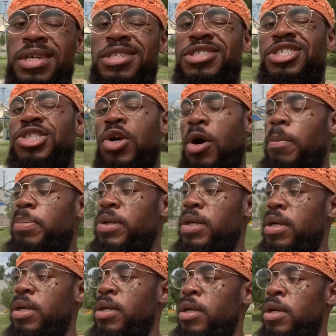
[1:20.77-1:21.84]
He's
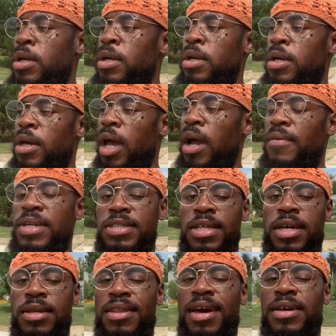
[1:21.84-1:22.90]
sharpening
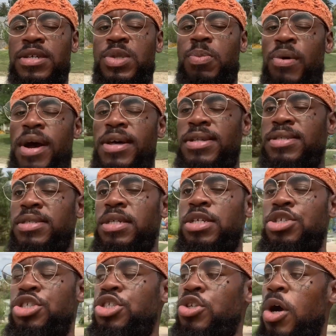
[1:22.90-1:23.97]
everything that he's practicing.
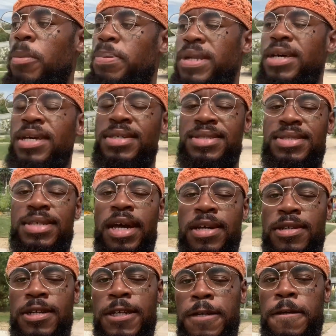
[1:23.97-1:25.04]
He's sharpening his
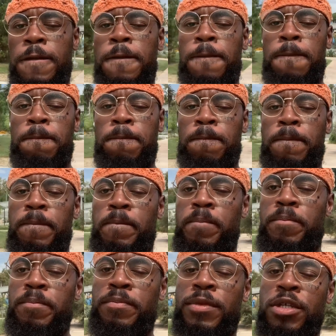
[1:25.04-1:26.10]
technique.
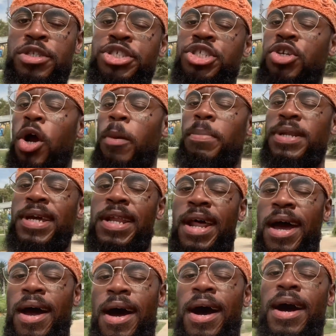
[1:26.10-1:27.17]
He's sharpening
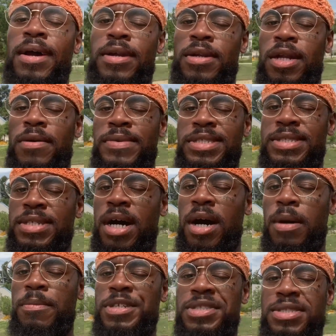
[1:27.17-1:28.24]
that iron every
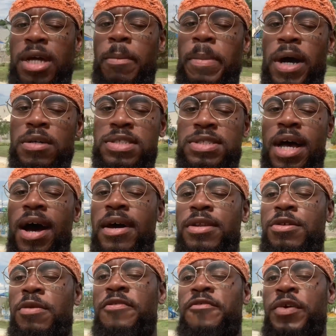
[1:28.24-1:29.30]
time he step outside
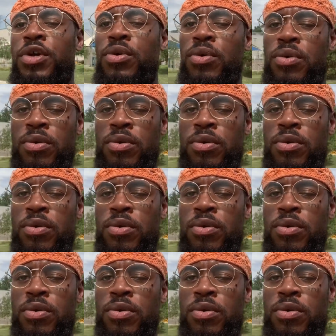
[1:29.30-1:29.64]
in the field.